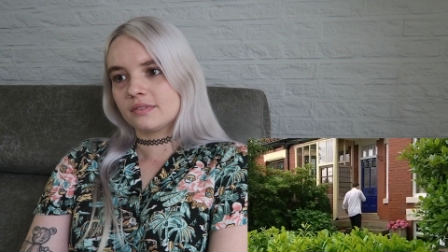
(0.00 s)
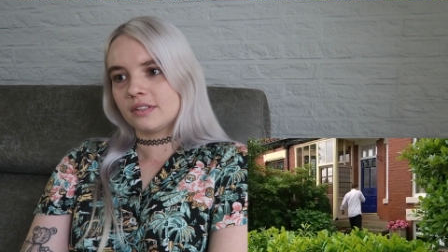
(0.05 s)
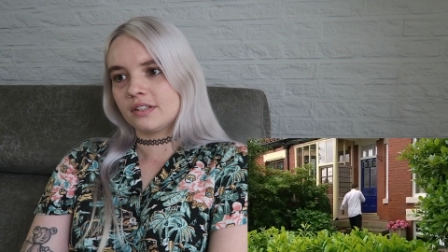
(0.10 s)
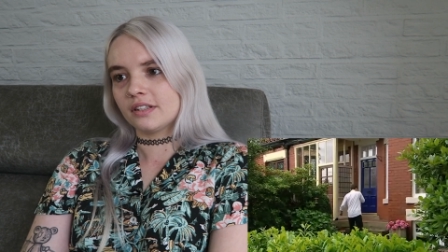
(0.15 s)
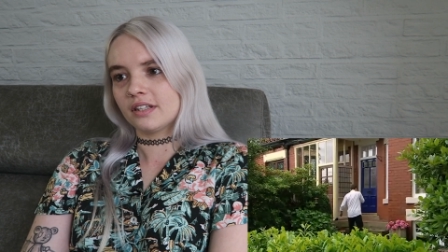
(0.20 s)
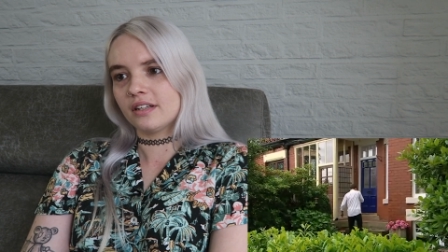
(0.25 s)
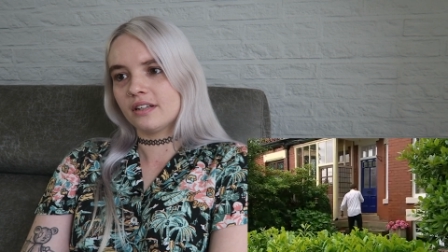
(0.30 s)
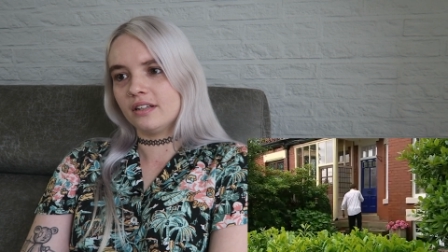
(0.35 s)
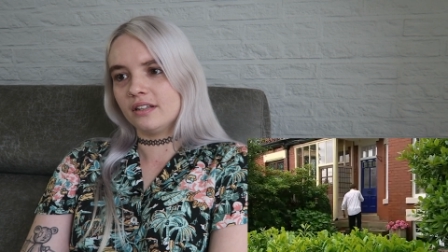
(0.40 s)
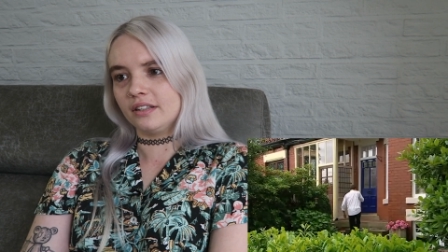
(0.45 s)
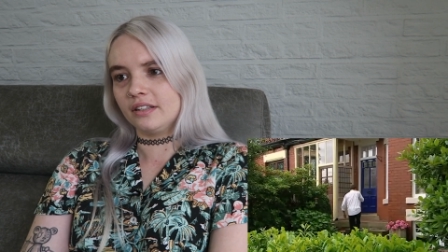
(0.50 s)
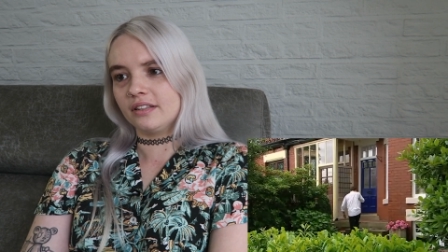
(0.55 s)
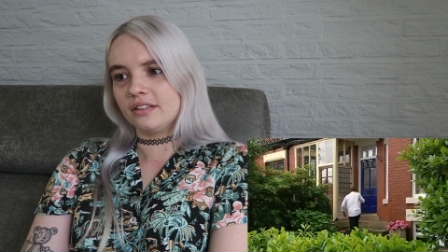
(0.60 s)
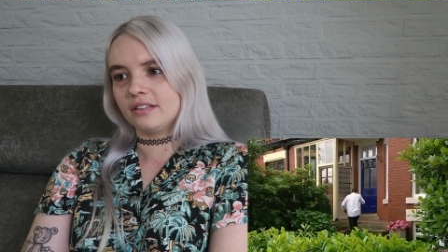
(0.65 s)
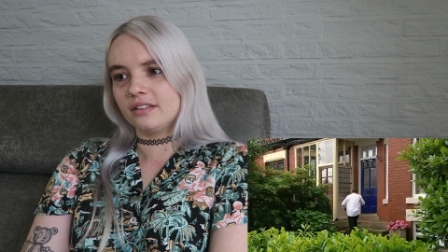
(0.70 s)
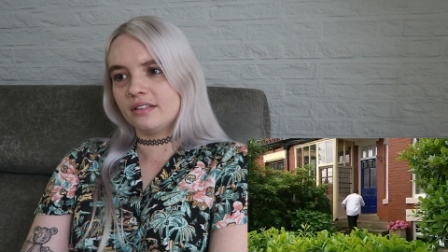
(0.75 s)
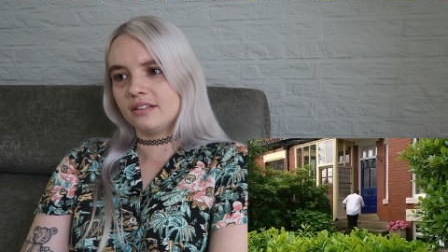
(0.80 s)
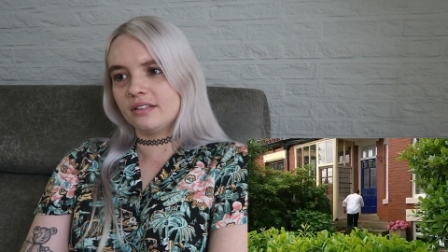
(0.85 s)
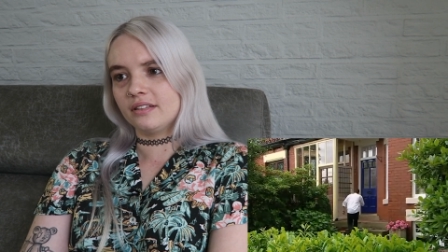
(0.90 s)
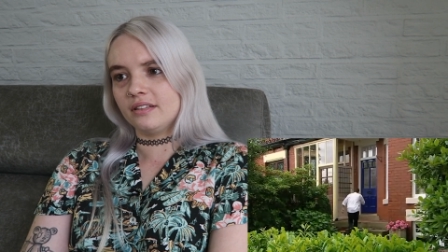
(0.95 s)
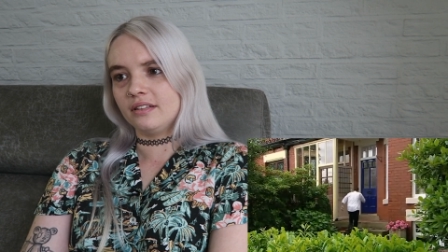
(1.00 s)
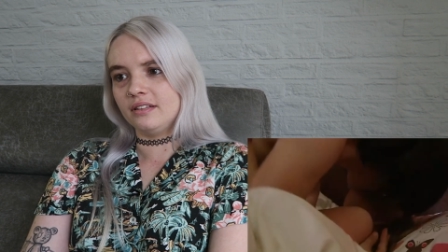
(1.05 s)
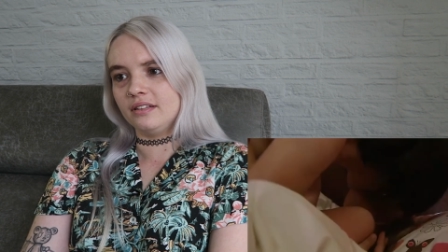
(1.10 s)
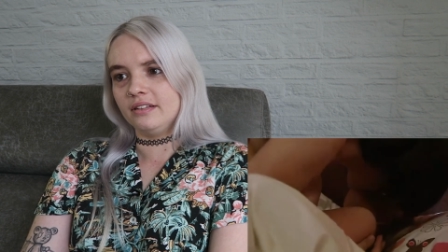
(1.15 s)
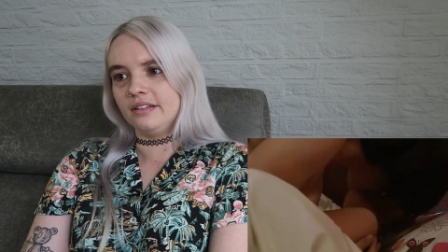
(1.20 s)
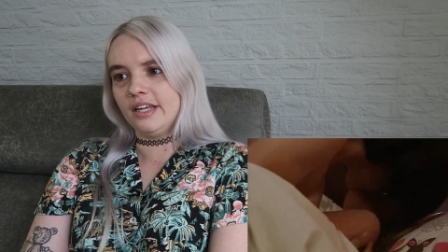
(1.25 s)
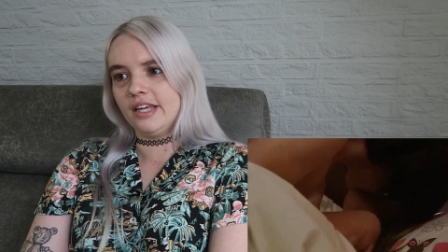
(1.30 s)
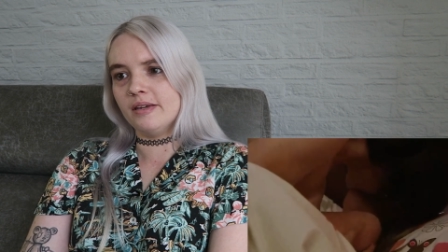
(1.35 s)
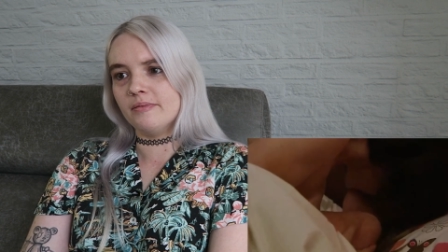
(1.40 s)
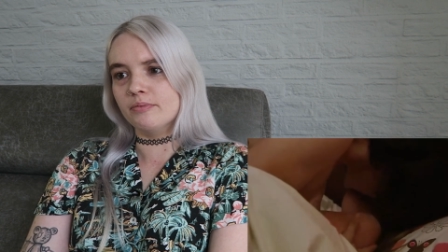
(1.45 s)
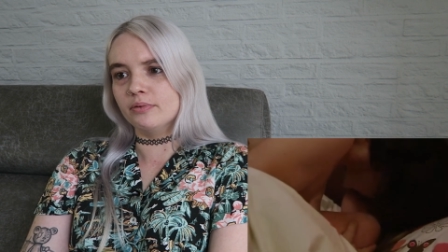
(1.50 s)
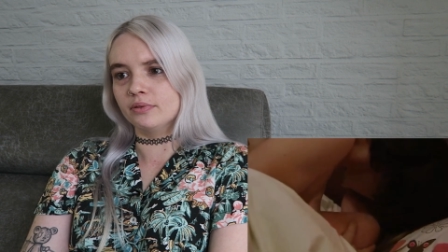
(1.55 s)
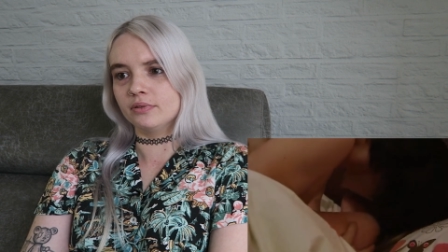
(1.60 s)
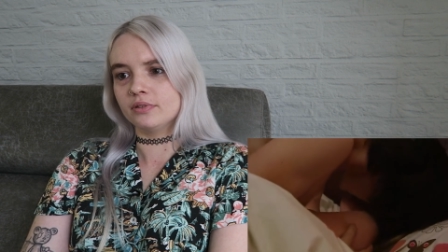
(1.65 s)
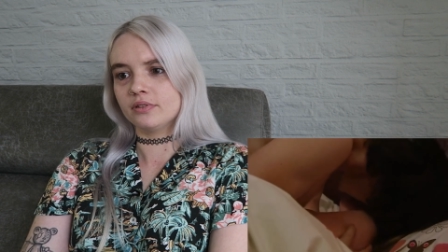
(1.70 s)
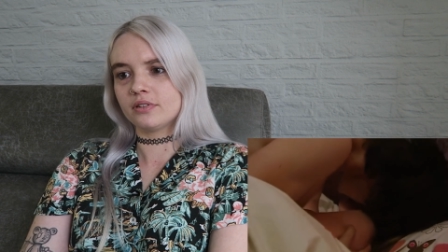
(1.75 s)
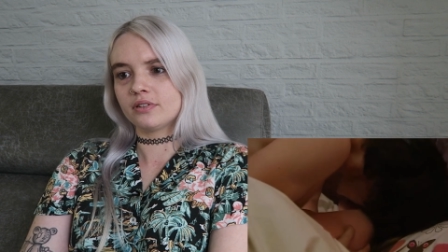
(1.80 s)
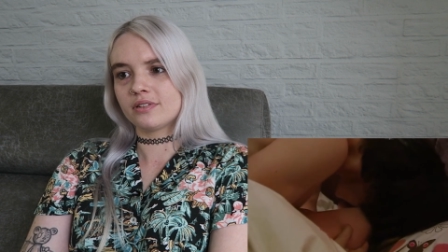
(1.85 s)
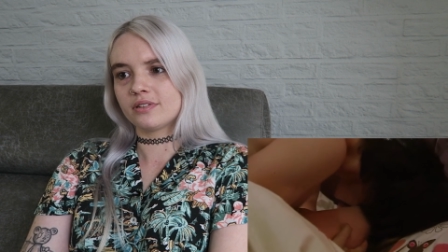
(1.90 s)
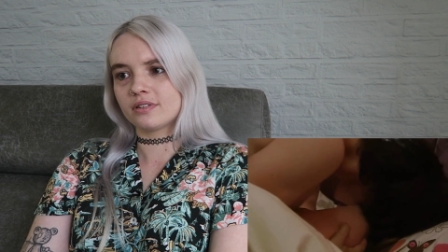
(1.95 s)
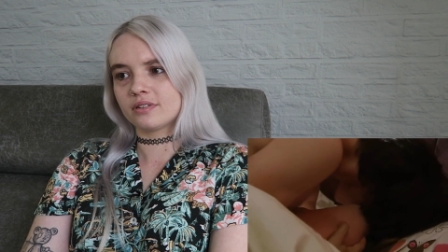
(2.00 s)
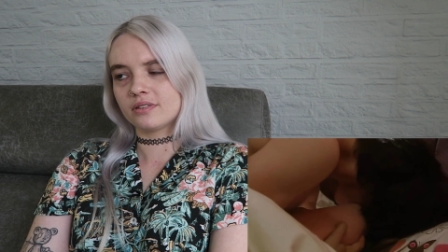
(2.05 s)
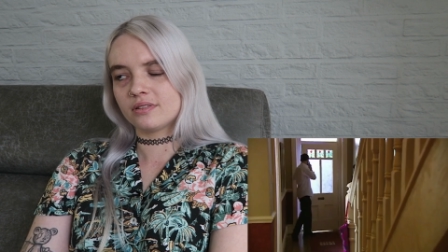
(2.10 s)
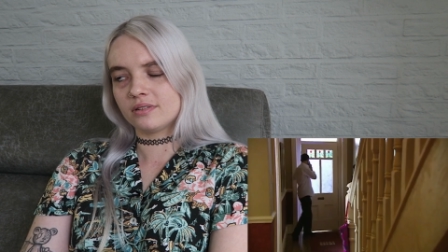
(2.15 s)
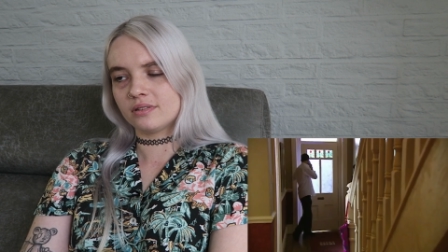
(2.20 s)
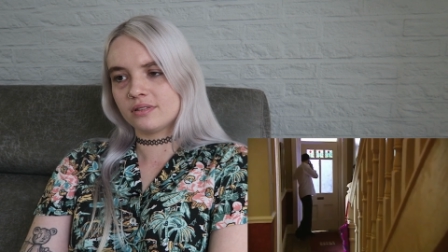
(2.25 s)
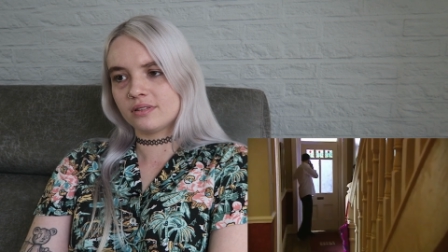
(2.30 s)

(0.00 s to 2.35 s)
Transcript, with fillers: Are they like neighbors?